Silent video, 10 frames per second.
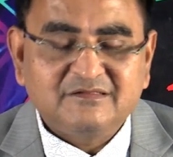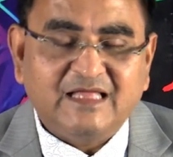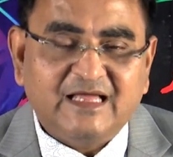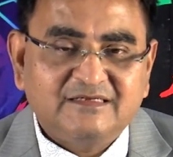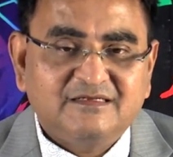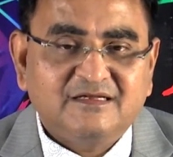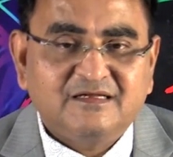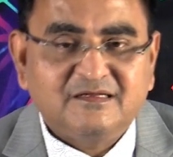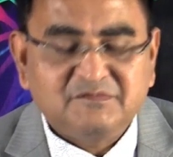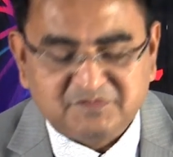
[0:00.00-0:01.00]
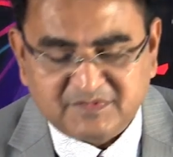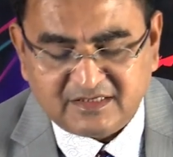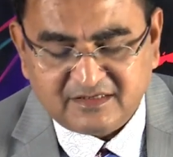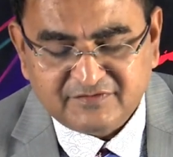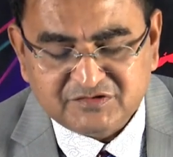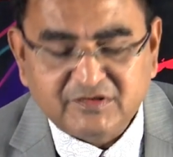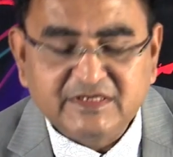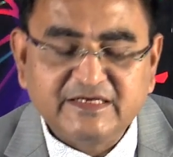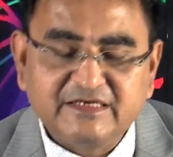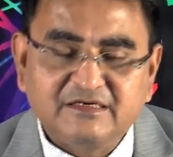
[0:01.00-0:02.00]
that uh,
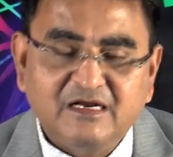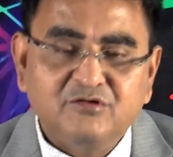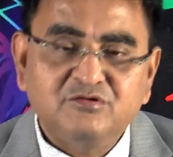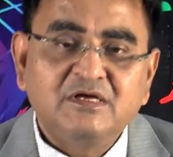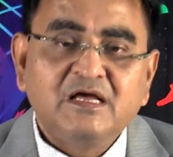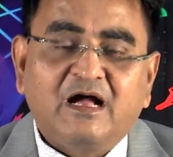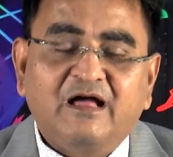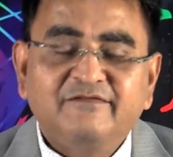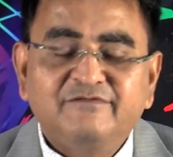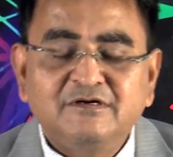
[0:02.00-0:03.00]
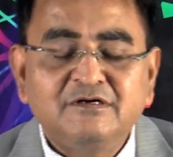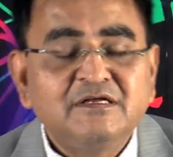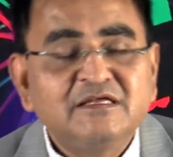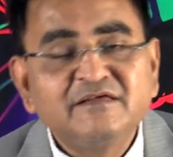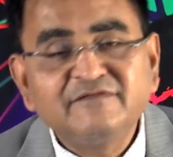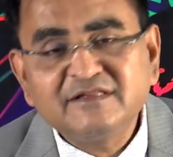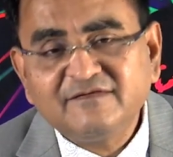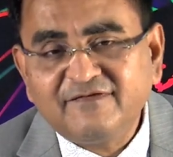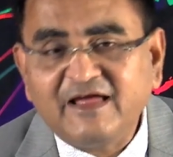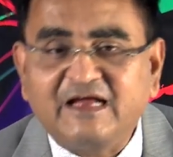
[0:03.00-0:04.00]
eventually gained ground. However, given
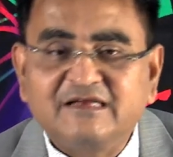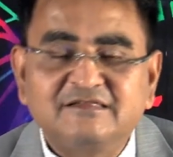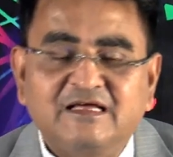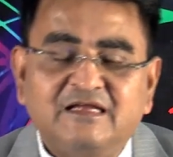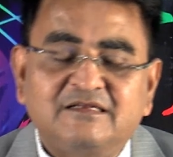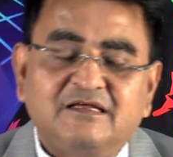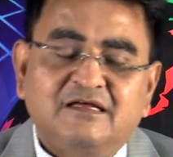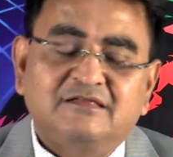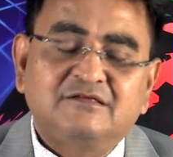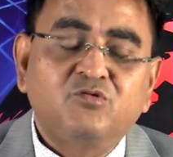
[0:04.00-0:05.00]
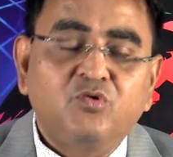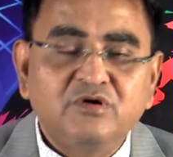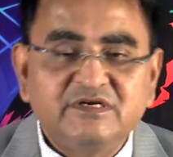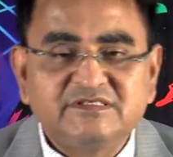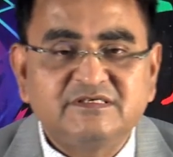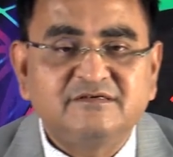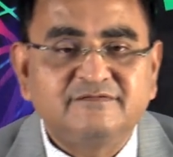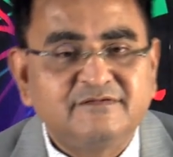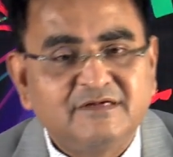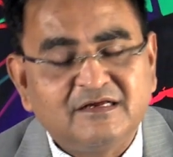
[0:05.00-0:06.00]
the fact that uh, the coal
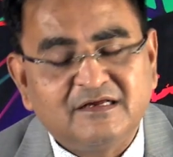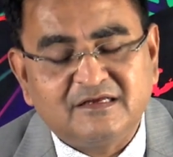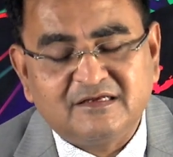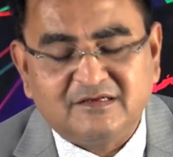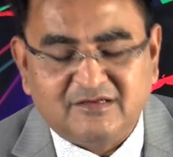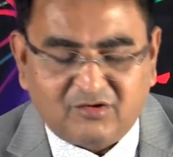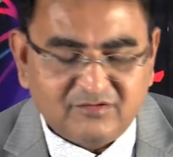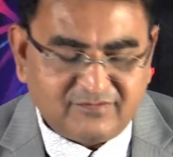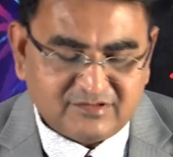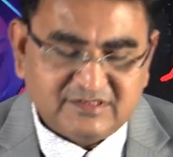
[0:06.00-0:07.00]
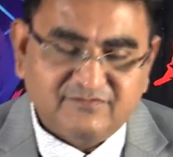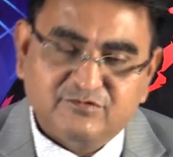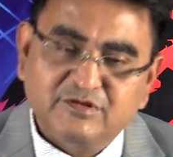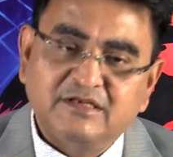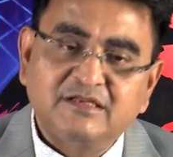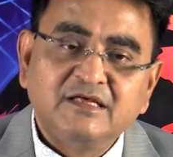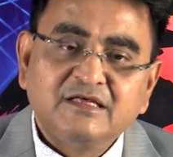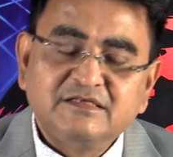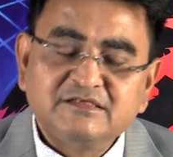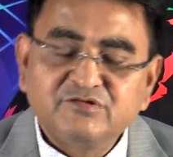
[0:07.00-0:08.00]
reserve on fossil fuel
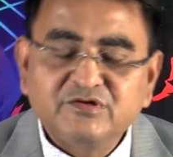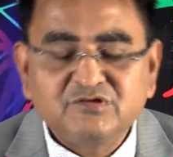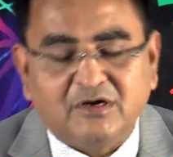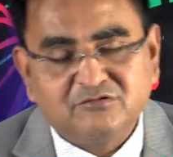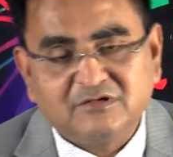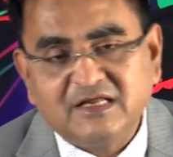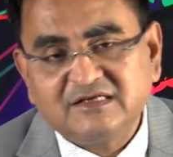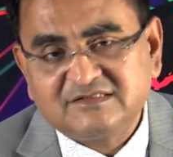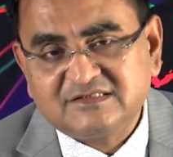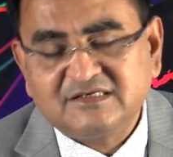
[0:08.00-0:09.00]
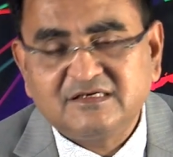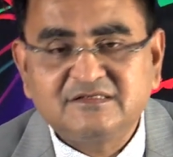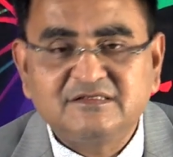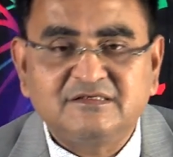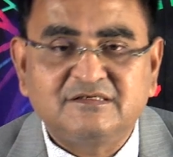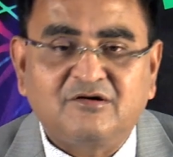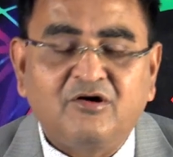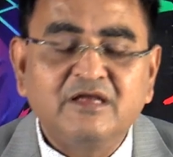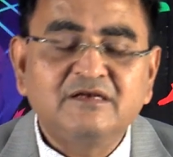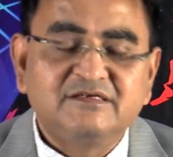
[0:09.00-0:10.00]
is going to outlast uh, the
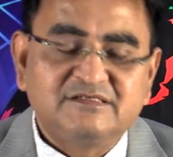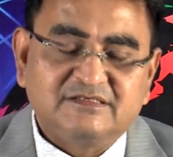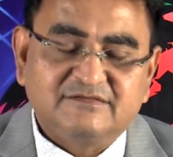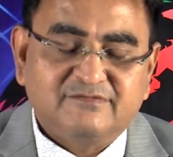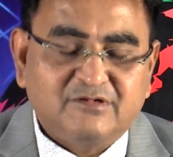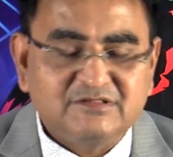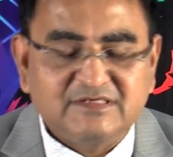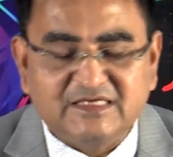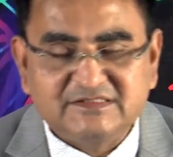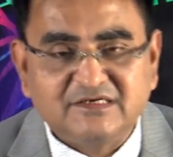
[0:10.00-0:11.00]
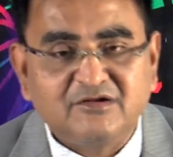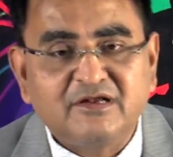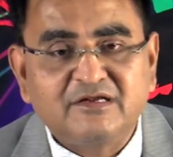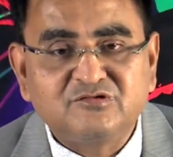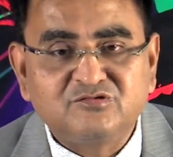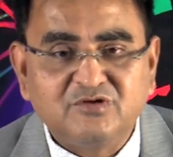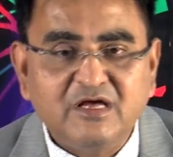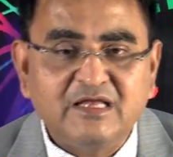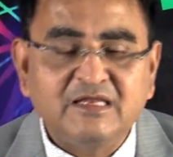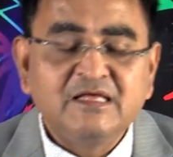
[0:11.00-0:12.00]
oil reserve or the natural oil and crude
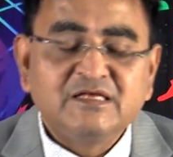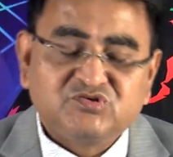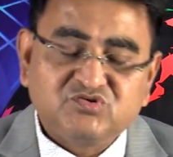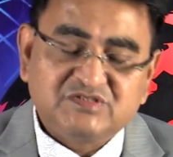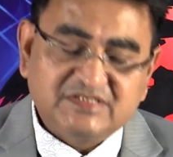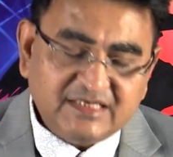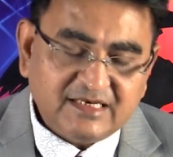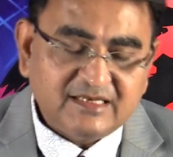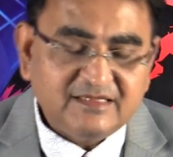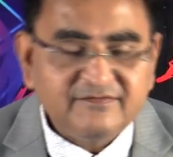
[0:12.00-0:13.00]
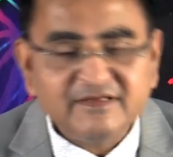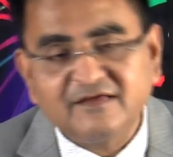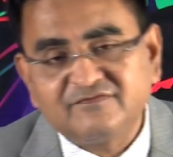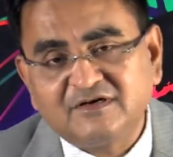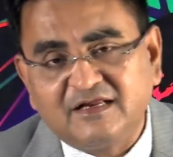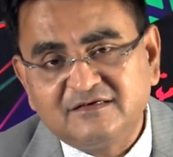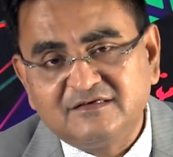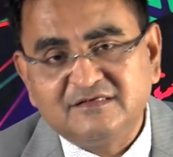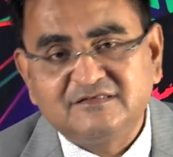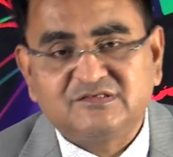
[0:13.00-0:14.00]
oil. So, still even after
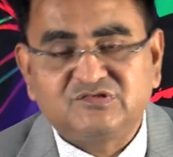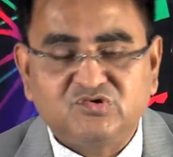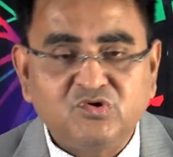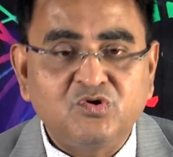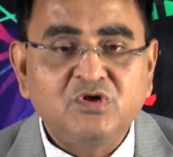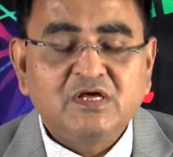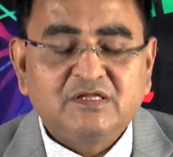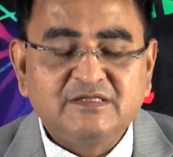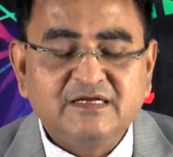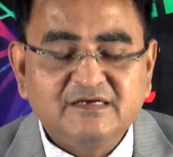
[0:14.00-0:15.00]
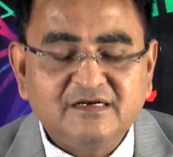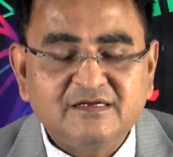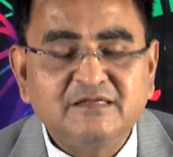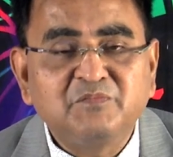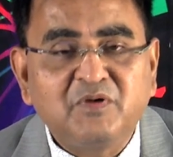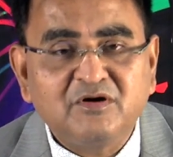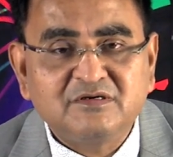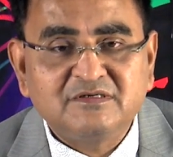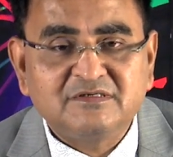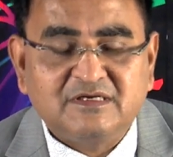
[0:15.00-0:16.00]
100 years or so there are
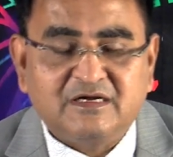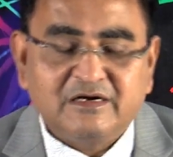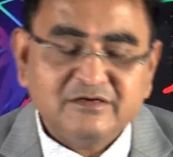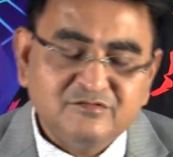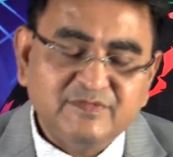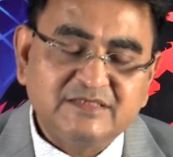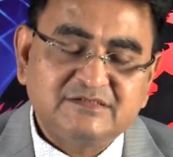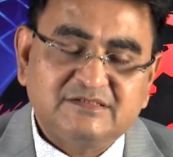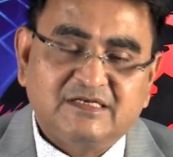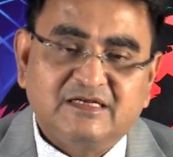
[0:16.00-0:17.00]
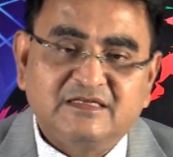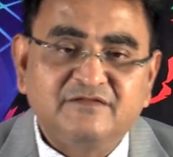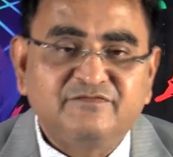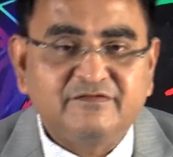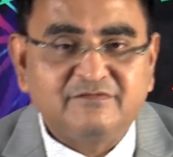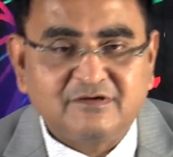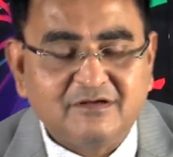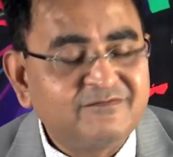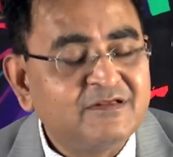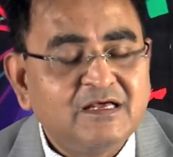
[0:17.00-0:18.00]
important uh, arguments in favor
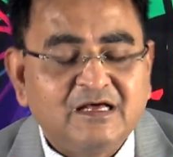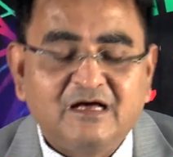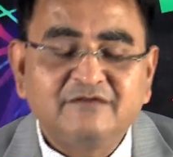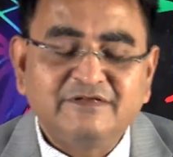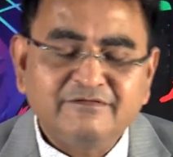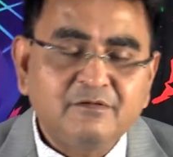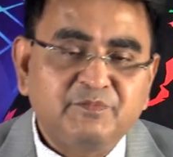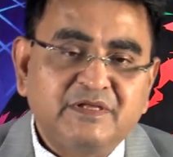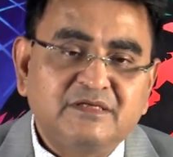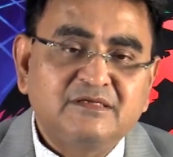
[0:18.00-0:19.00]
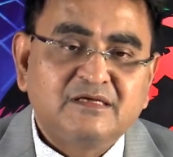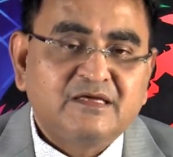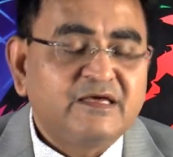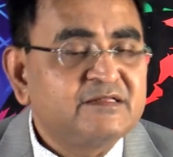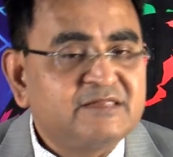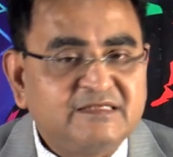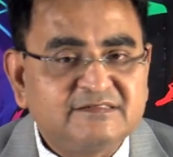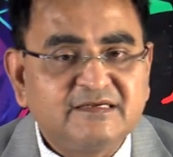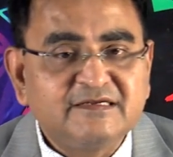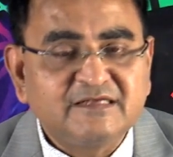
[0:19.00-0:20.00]
of uh, developing uh, the
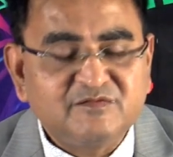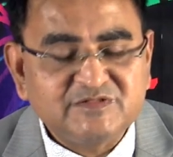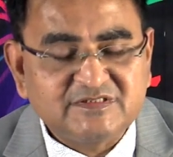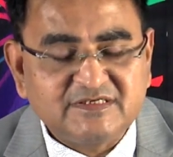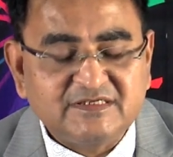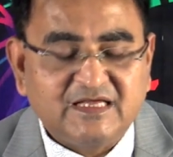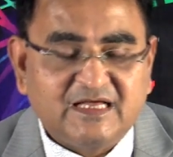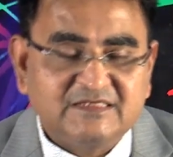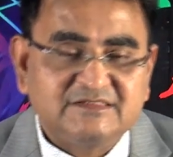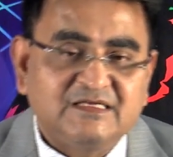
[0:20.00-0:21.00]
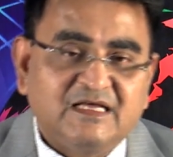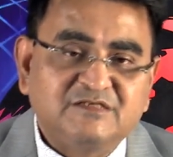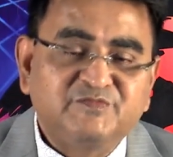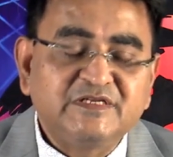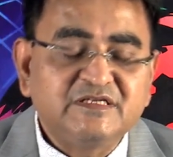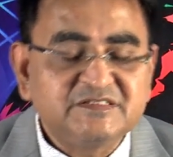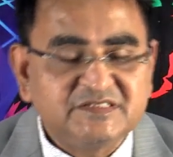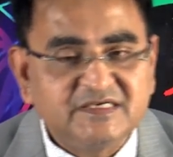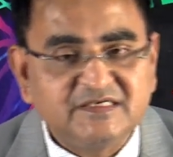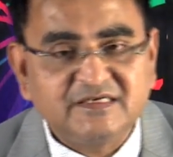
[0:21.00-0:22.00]
acetylene chemistry as has been
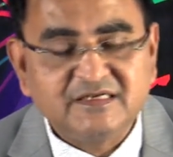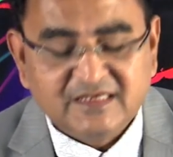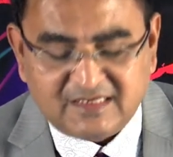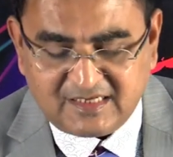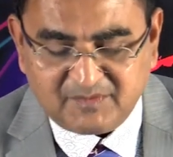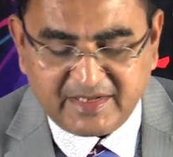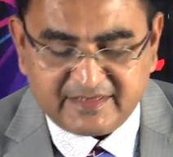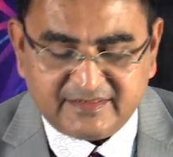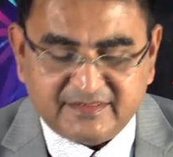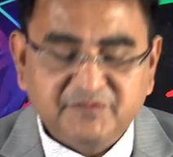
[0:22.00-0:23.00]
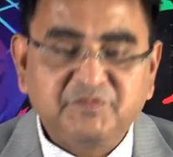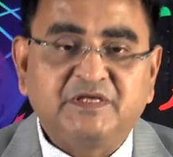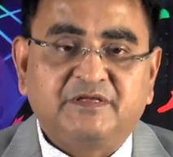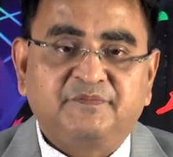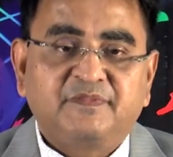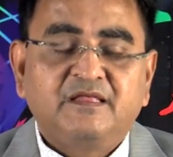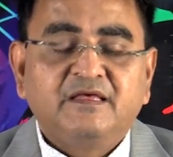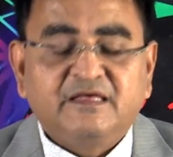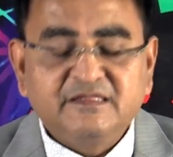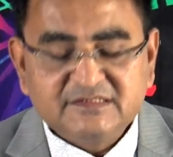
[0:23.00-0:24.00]
initiated uh, by VP.
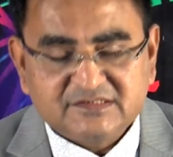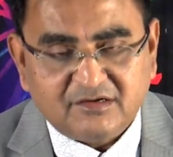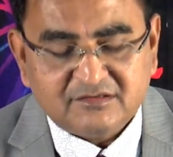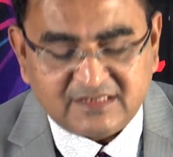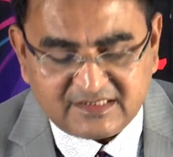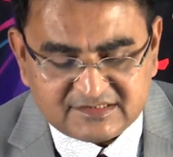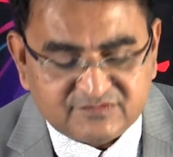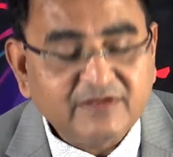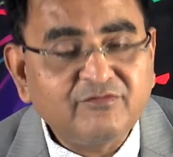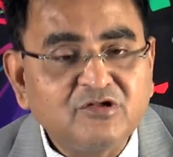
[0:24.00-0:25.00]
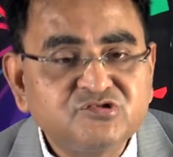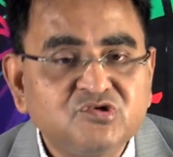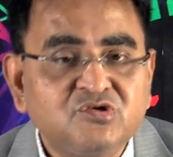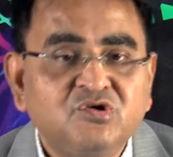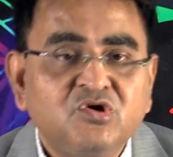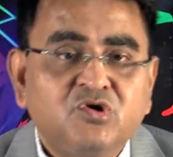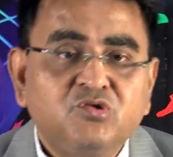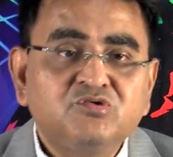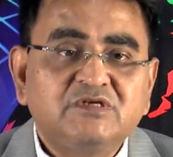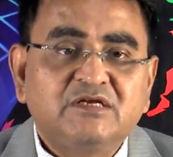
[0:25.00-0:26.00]
In this context we have also
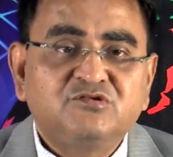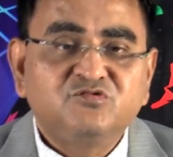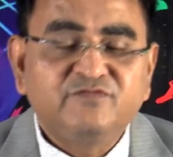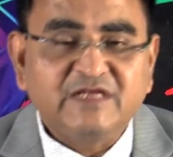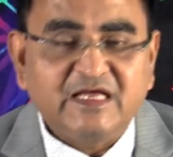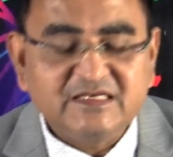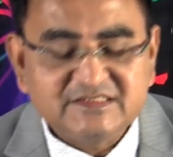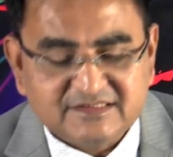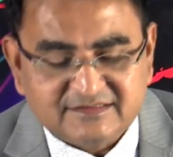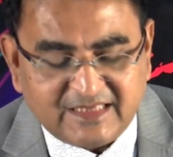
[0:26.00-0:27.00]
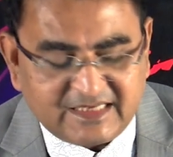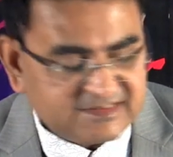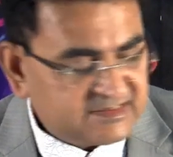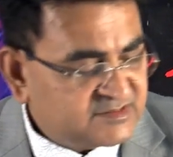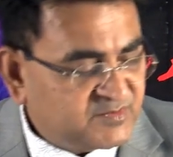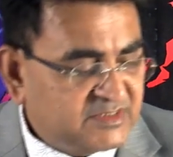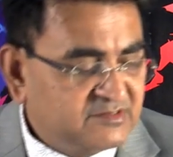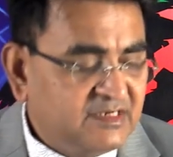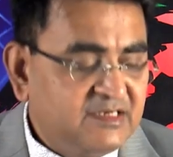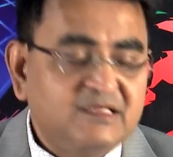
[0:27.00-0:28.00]
looked at two vinylation reactions
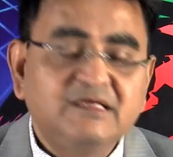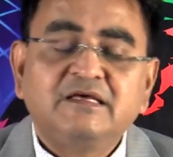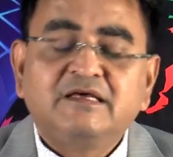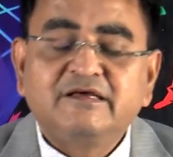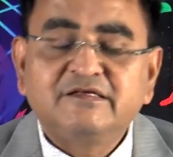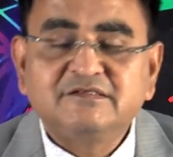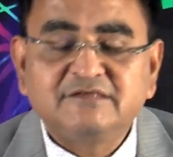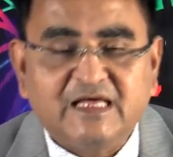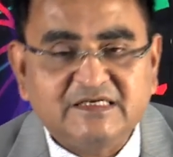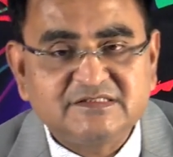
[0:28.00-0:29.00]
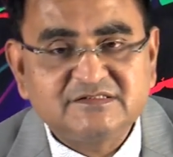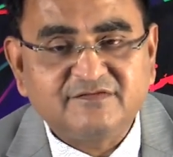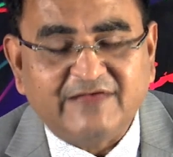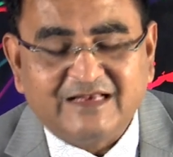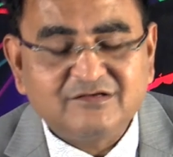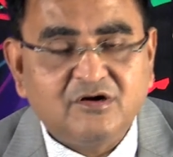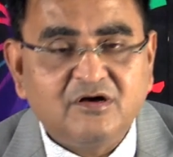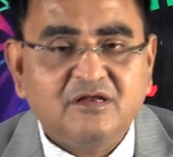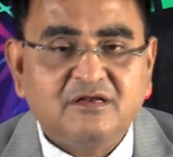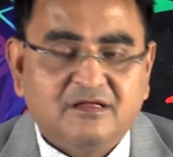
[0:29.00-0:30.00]
particularly the reactions of
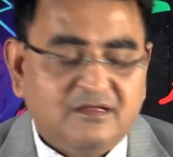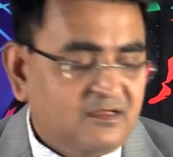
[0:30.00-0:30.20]
alcohol